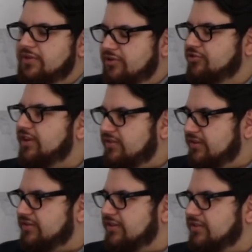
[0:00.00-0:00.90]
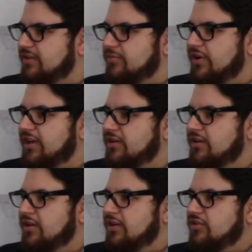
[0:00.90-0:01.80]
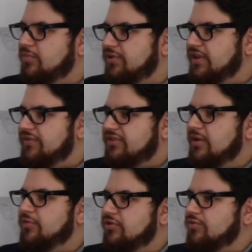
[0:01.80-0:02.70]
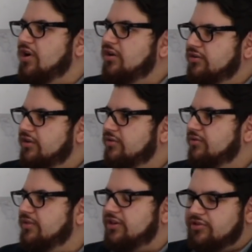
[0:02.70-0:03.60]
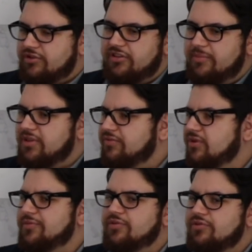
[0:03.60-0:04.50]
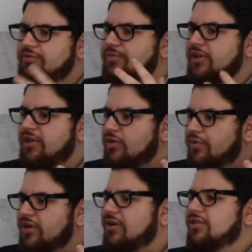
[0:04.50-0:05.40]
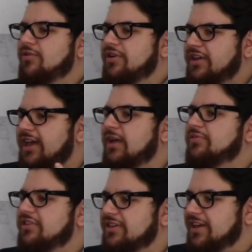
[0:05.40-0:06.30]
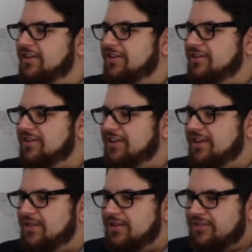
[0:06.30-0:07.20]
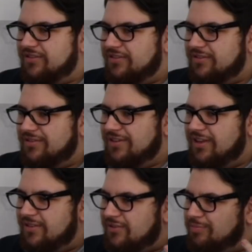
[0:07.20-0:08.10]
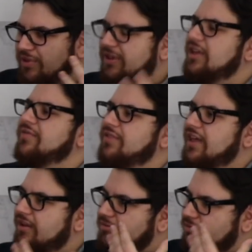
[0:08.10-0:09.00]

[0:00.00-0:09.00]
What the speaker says: in a justice system, right? You believe someone wronged you, they took something from you. We all are encapsulated in this belief that